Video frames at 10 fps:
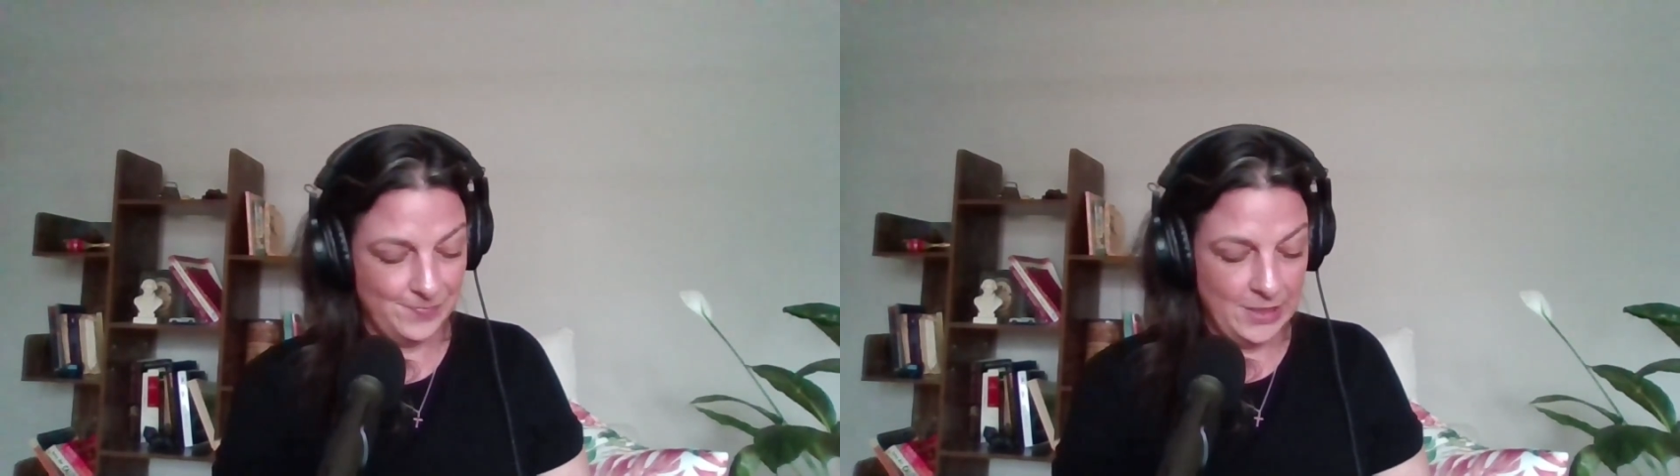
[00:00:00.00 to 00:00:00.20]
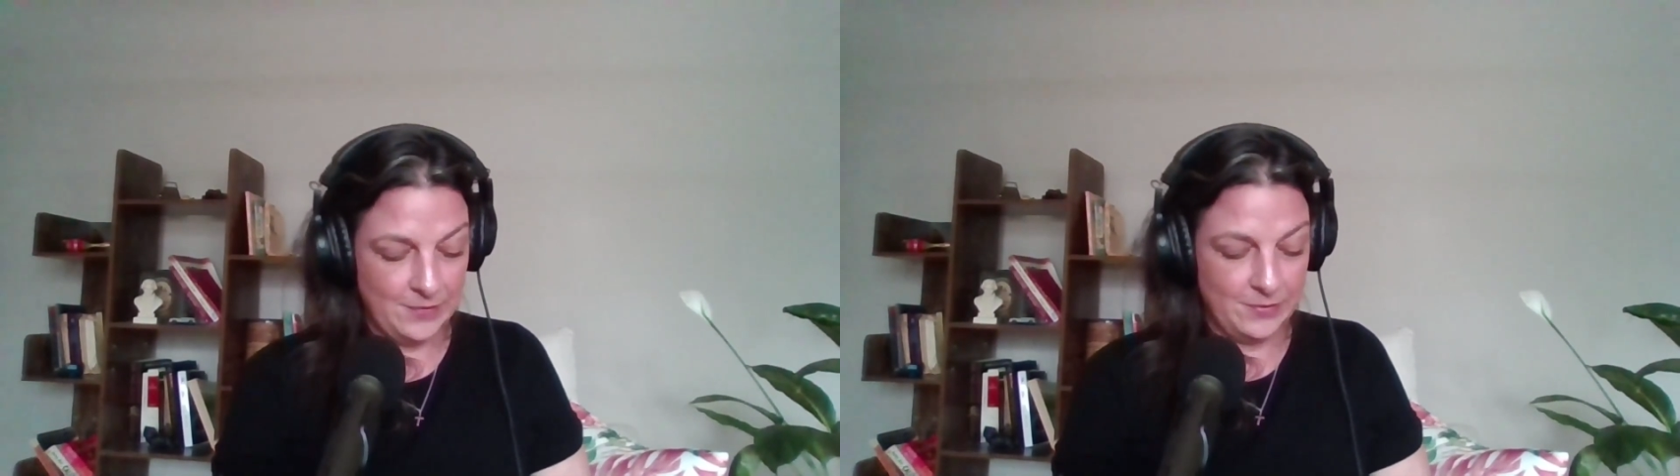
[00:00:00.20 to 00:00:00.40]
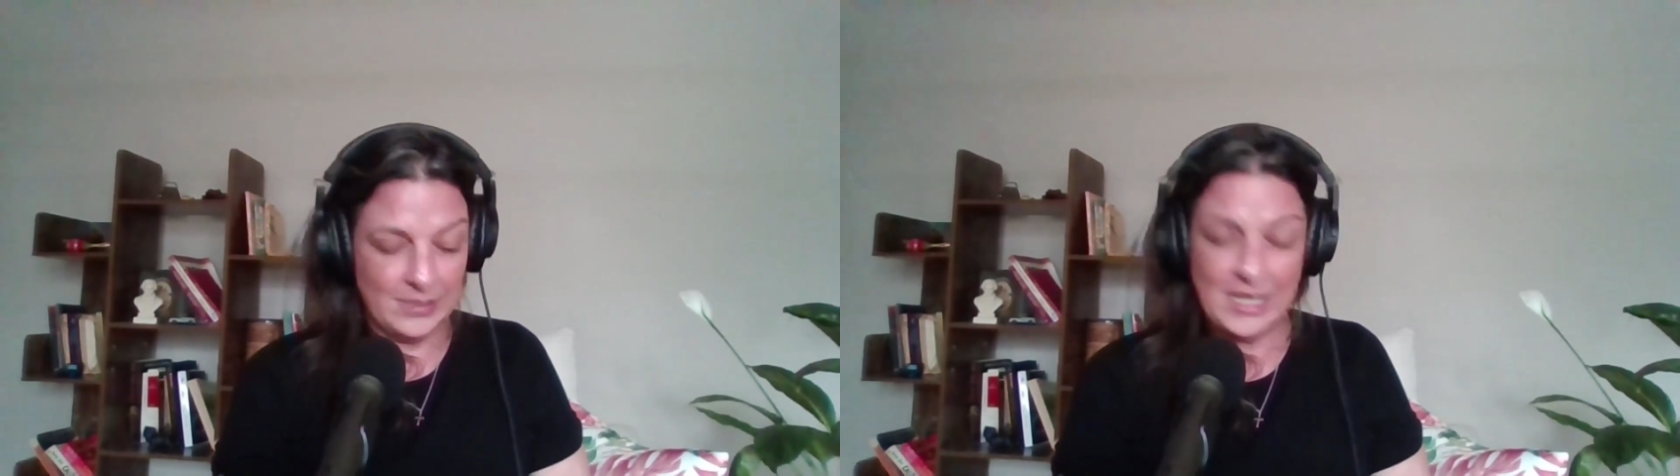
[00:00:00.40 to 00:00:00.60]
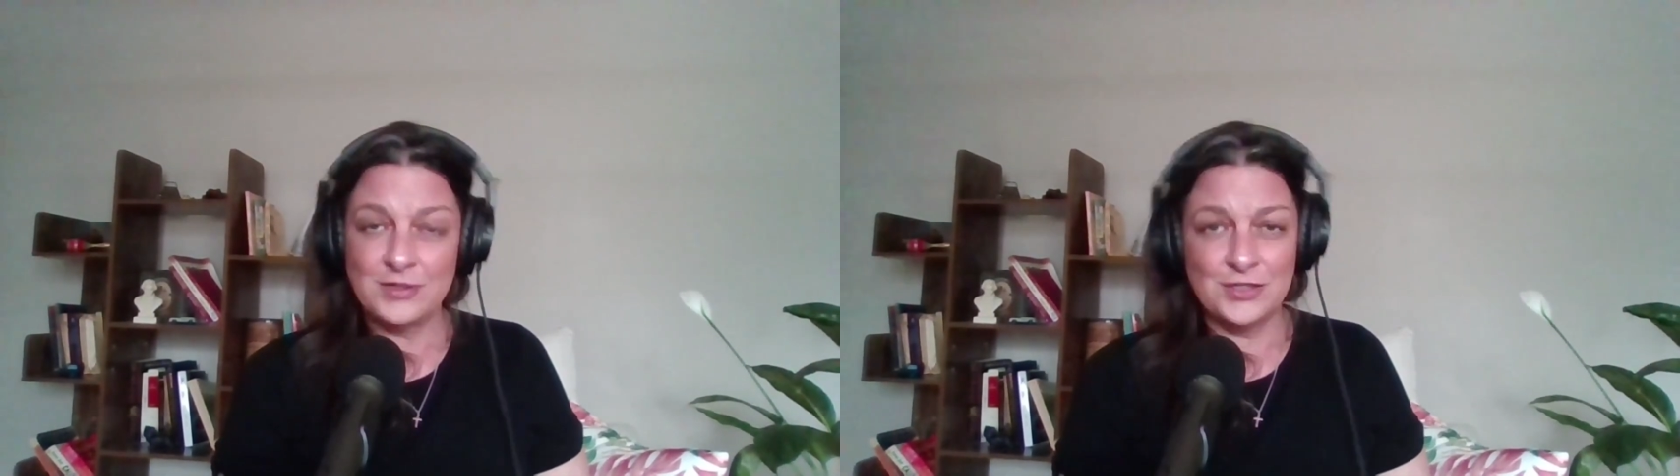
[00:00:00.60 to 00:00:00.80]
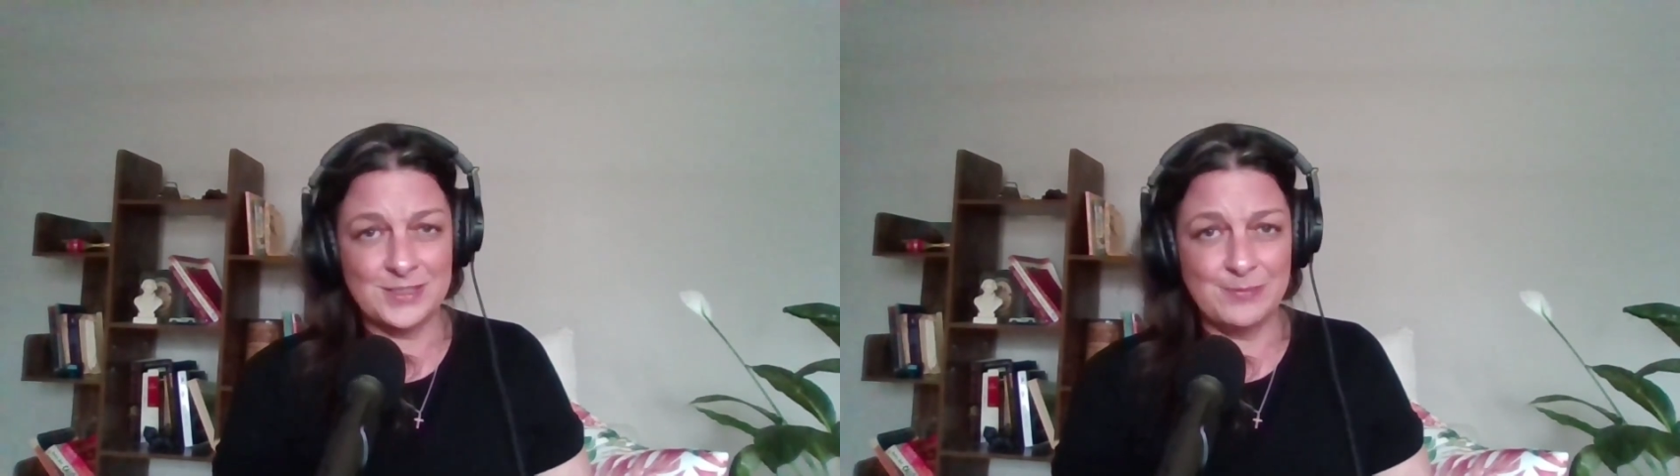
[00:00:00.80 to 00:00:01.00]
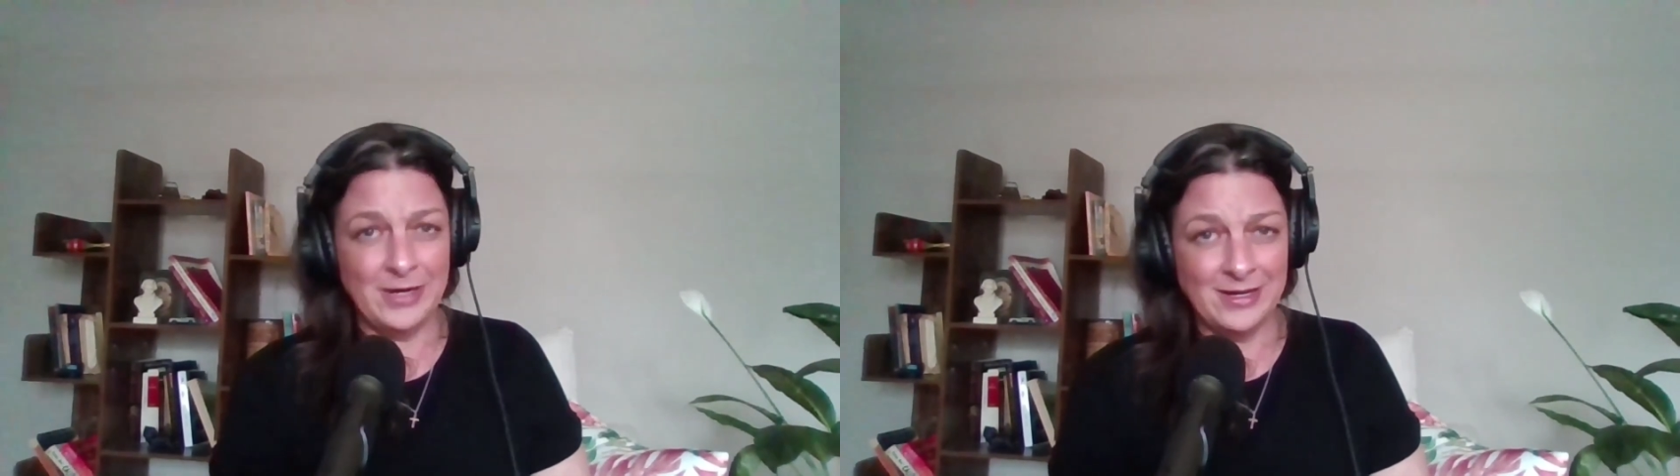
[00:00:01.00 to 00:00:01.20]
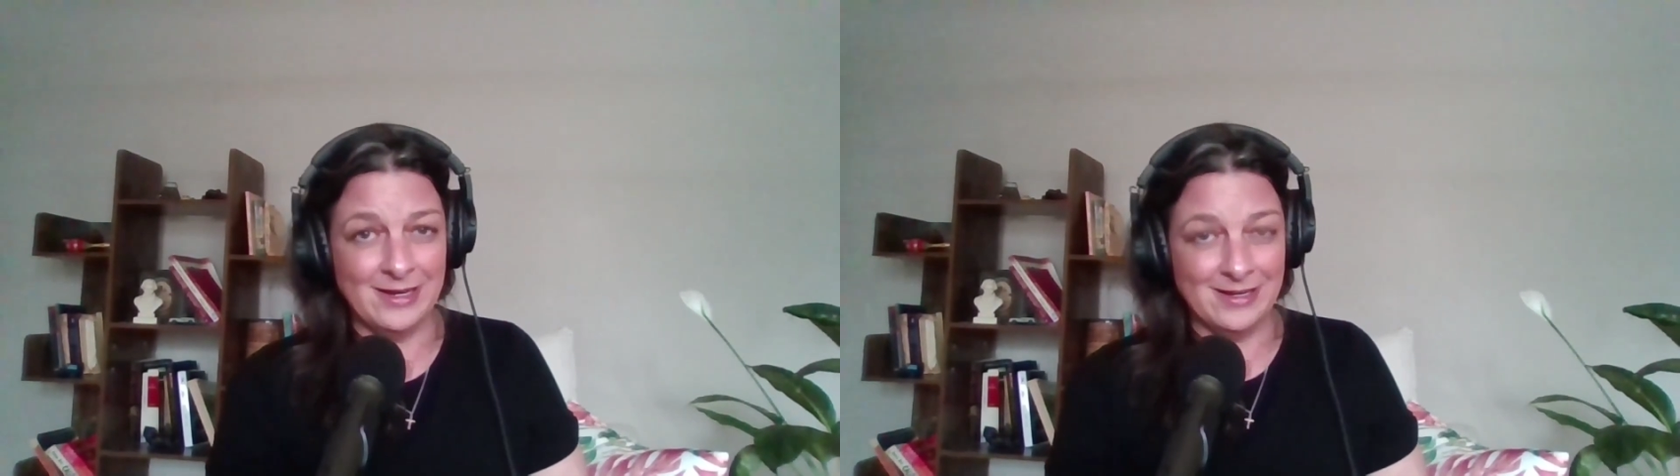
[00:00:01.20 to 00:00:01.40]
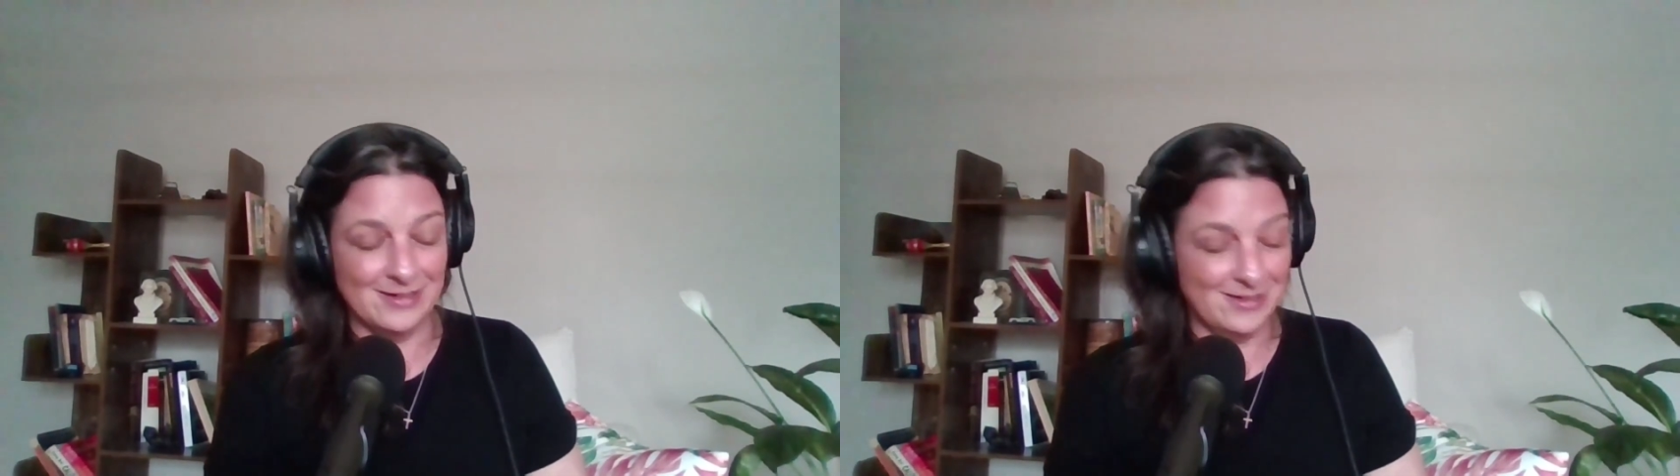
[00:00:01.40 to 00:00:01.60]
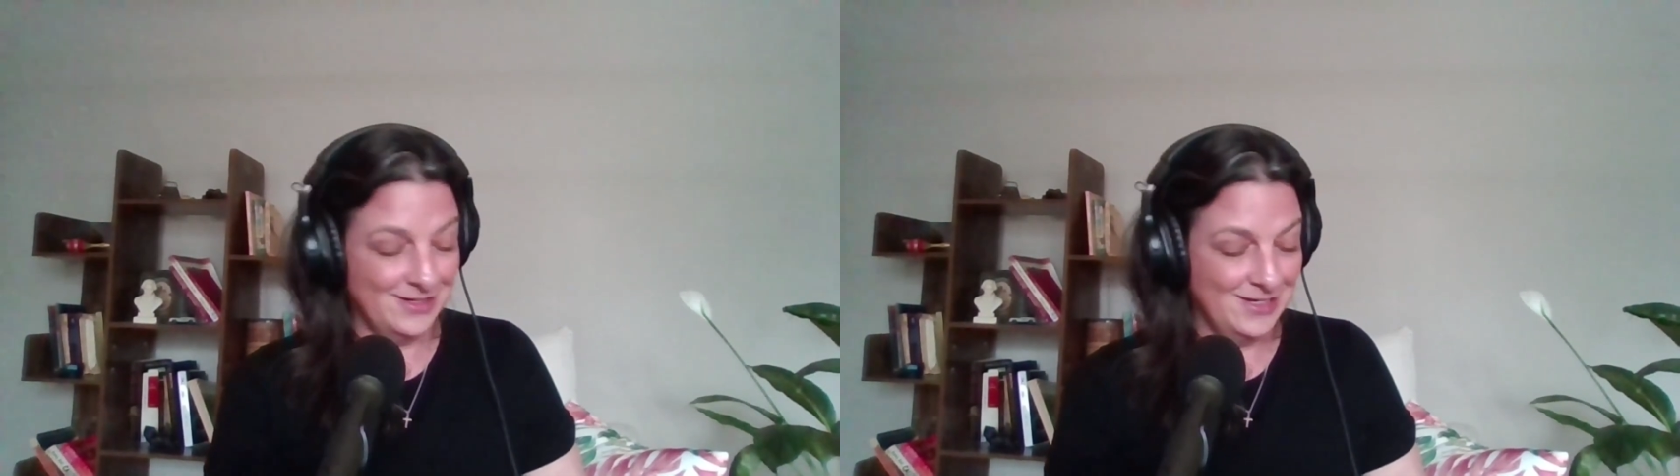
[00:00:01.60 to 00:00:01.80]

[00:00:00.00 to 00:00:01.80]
and they're not just Binging.